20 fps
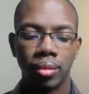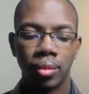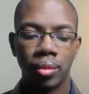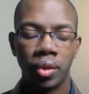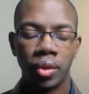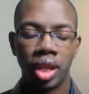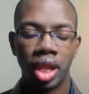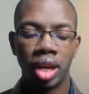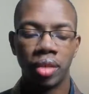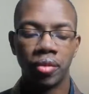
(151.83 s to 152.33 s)

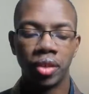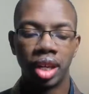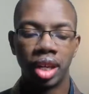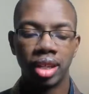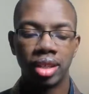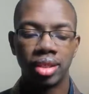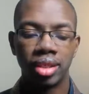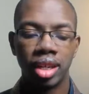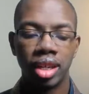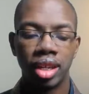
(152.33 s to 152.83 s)
With every
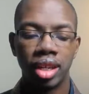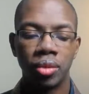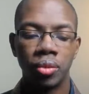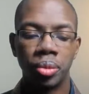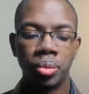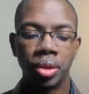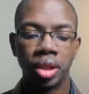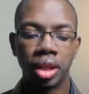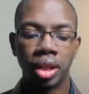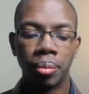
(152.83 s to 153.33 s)
exhale, we
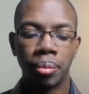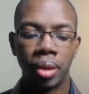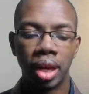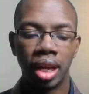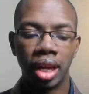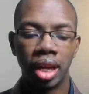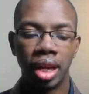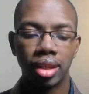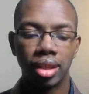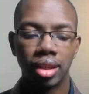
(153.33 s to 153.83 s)
bring it
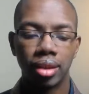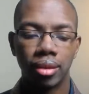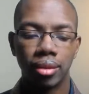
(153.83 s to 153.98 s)
back.